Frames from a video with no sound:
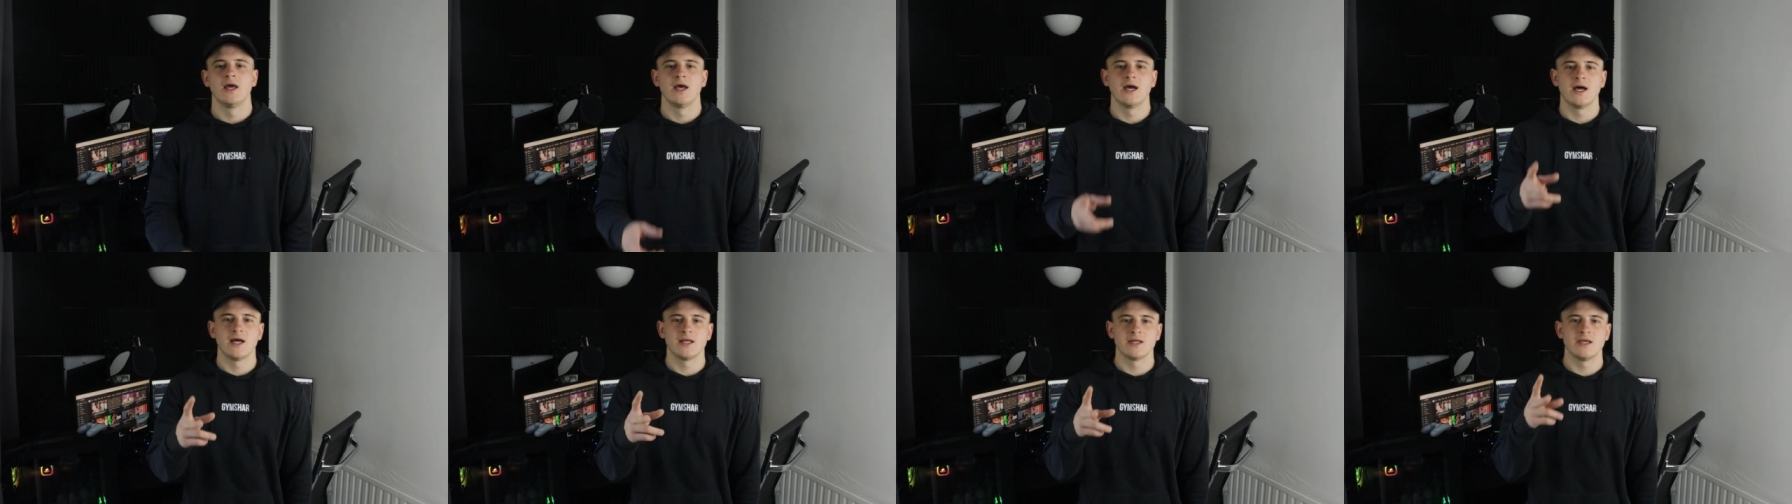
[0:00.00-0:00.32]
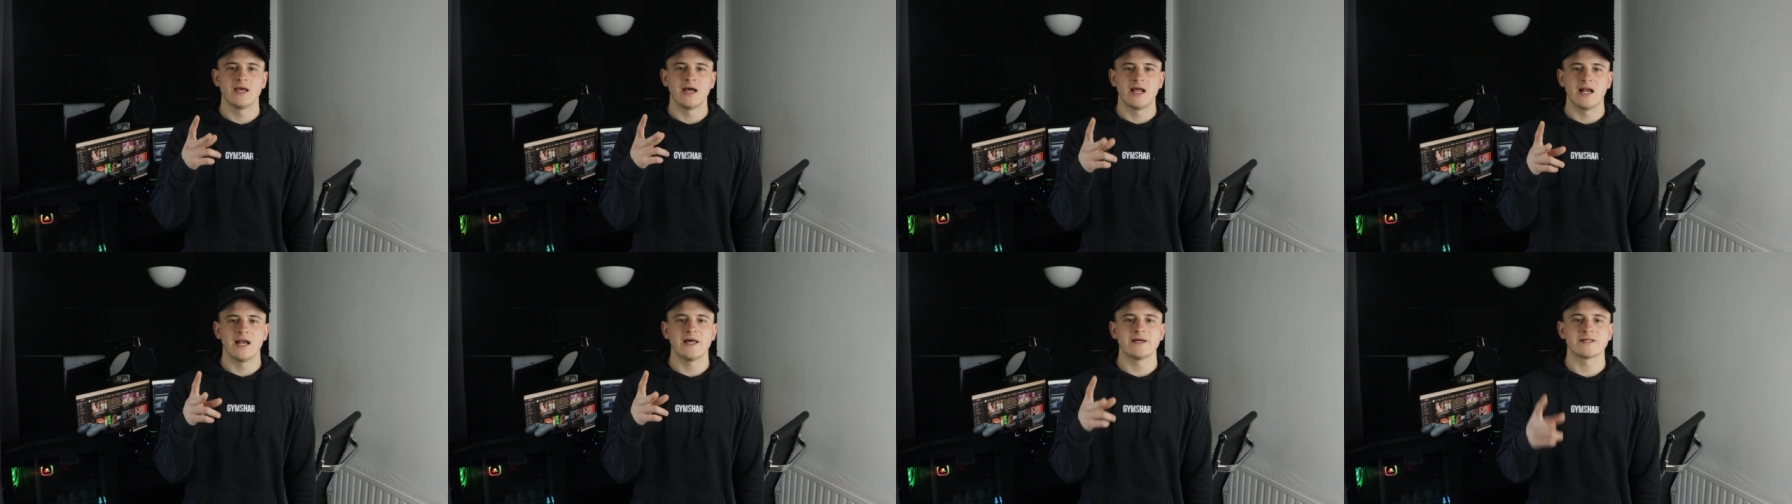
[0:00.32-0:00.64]
and
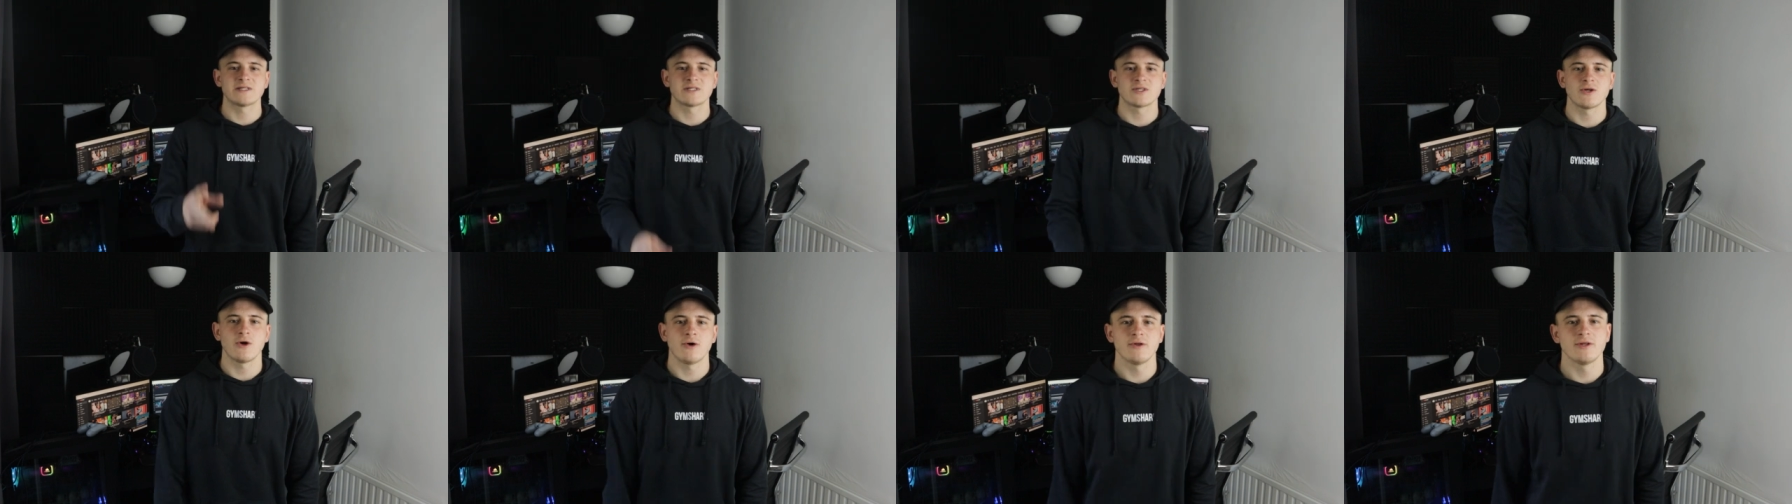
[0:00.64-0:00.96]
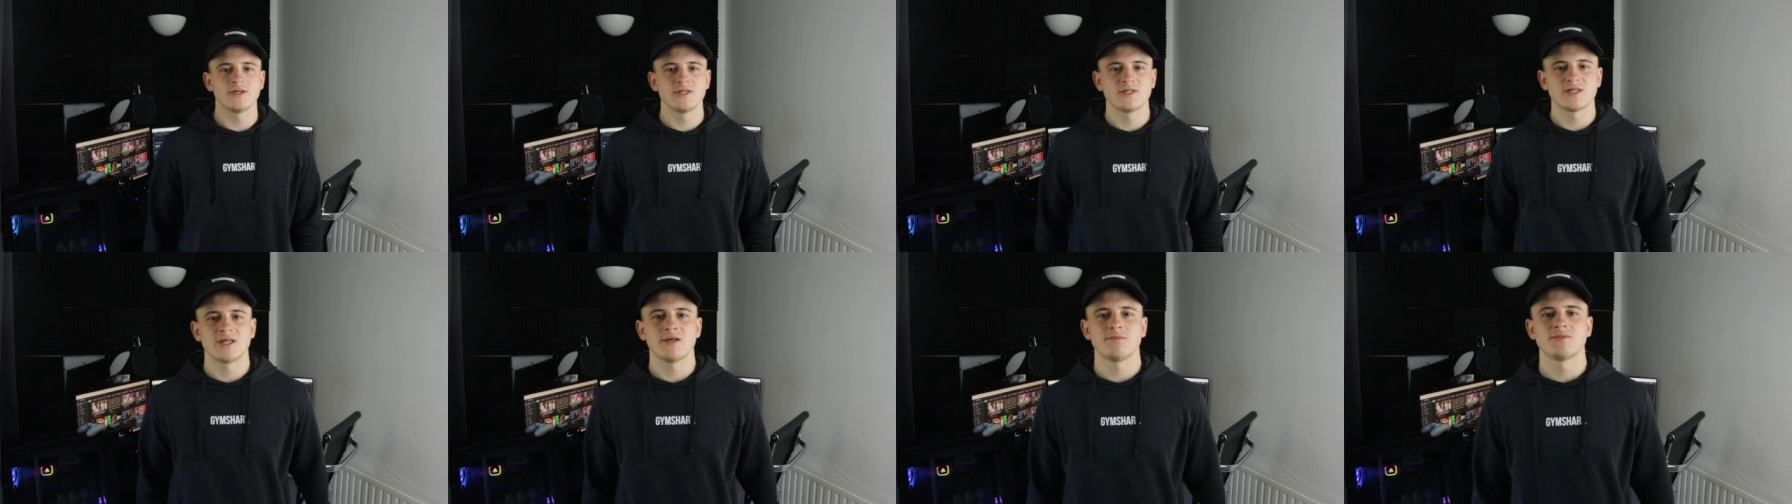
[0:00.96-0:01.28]
yeah, let's start
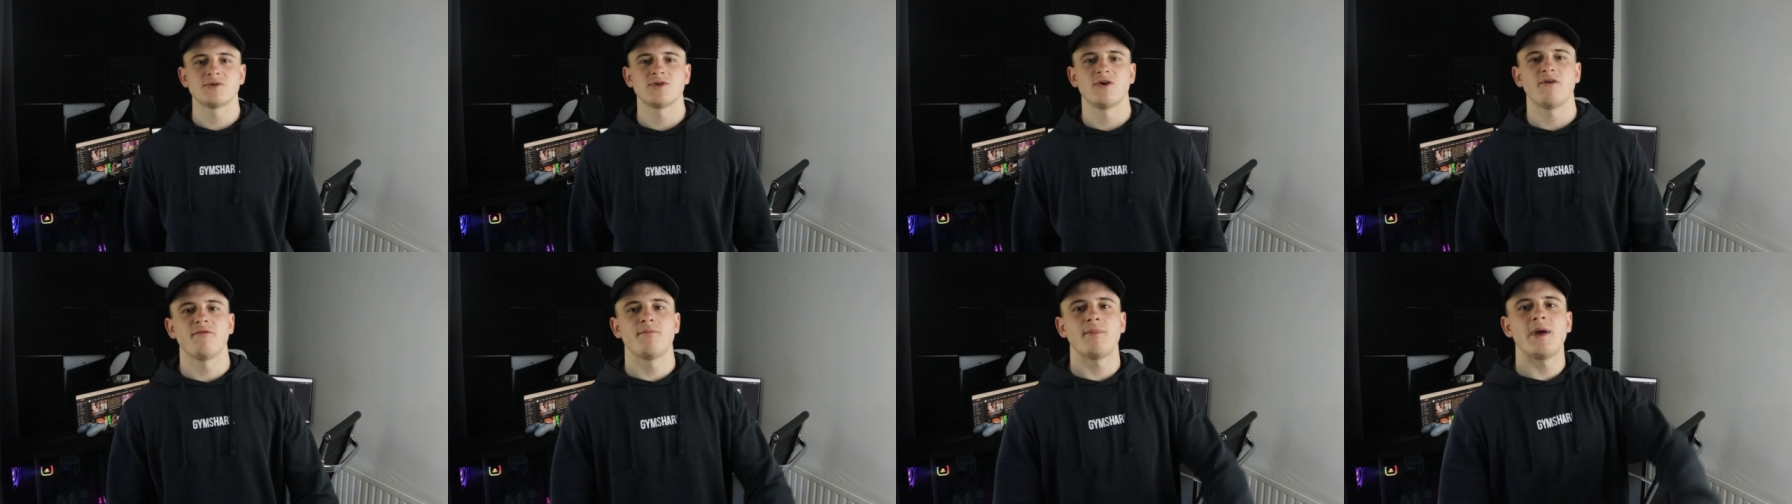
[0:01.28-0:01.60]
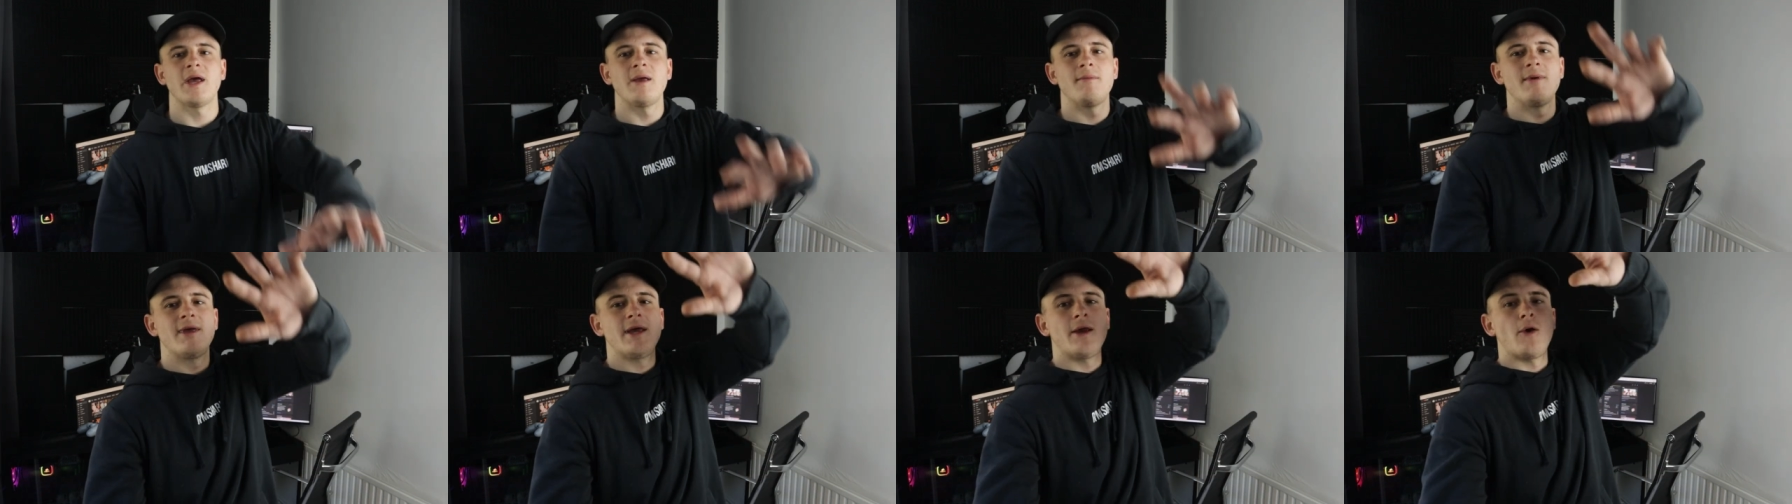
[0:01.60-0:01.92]
these tips off,
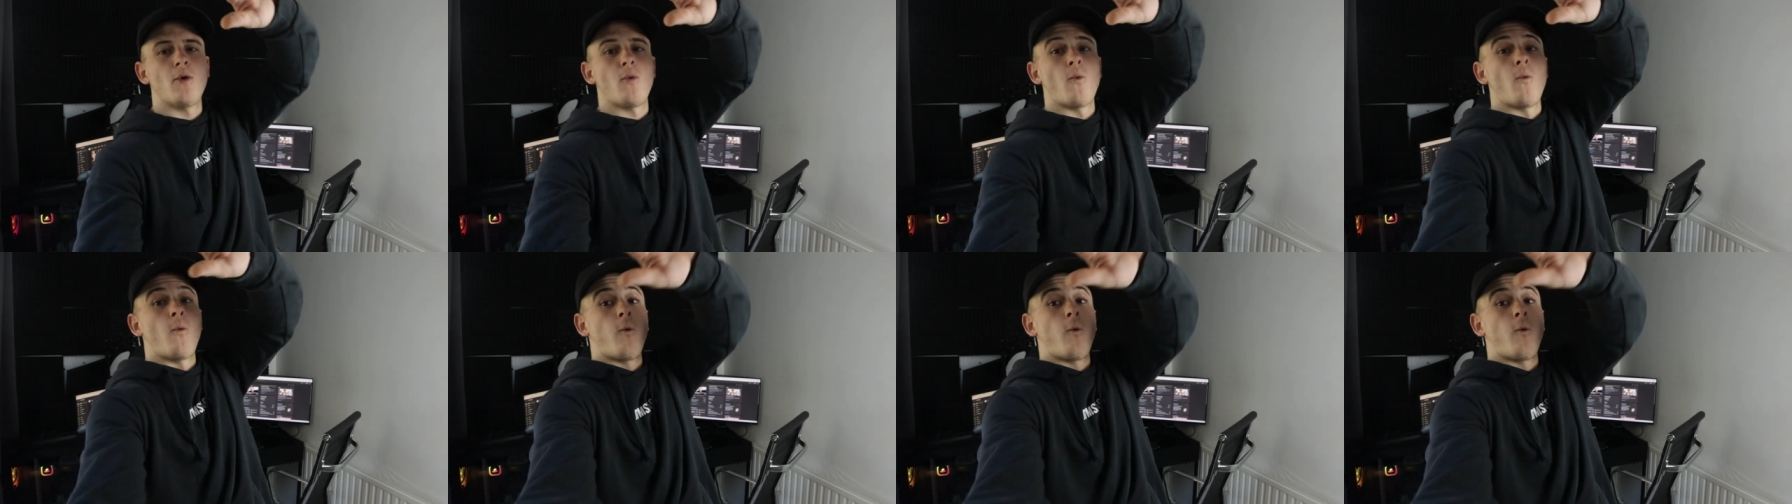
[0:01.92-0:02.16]
baby.